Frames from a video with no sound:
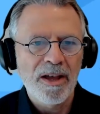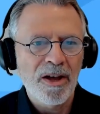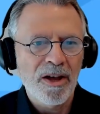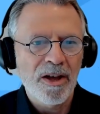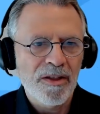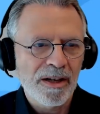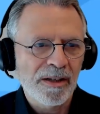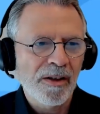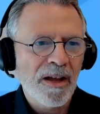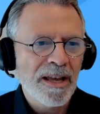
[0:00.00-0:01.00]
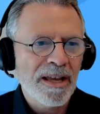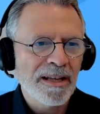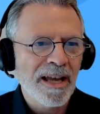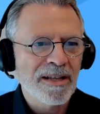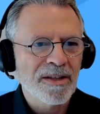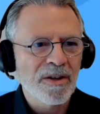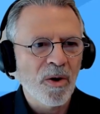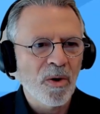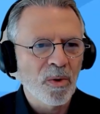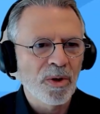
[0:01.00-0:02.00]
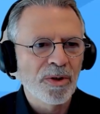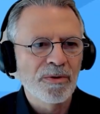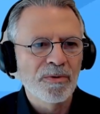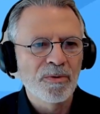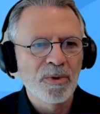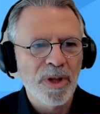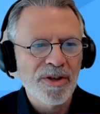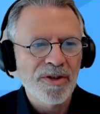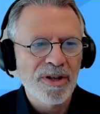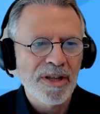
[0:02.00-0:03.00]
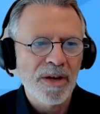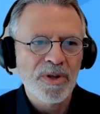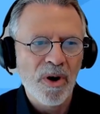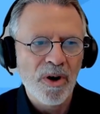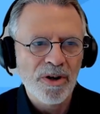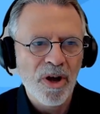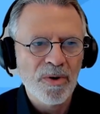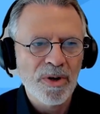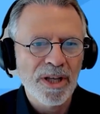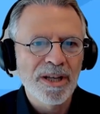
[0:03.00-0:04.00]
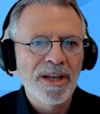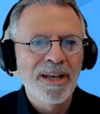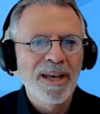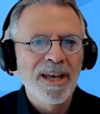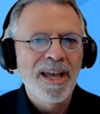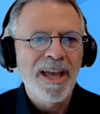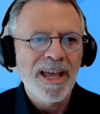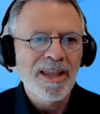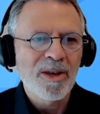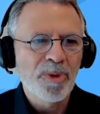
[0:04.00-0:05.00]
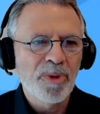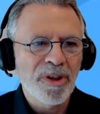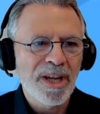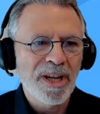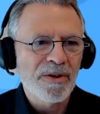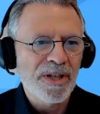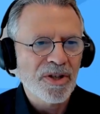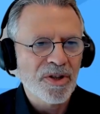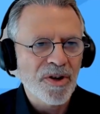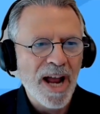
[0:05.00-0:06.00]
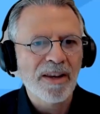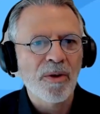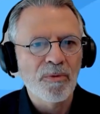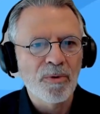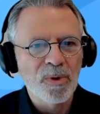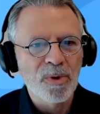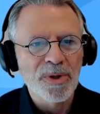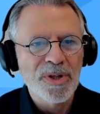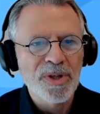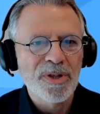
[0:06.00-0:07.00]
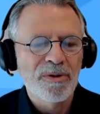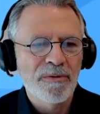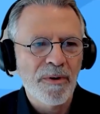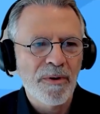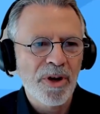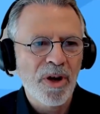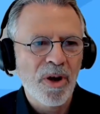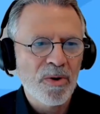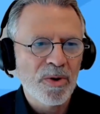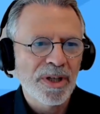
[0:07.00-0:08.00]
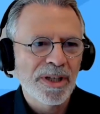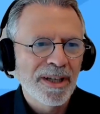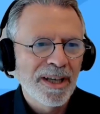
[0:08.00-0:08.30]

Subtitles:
the client has an old rule engine that was hard-coded, and the ability to extract the rules from the code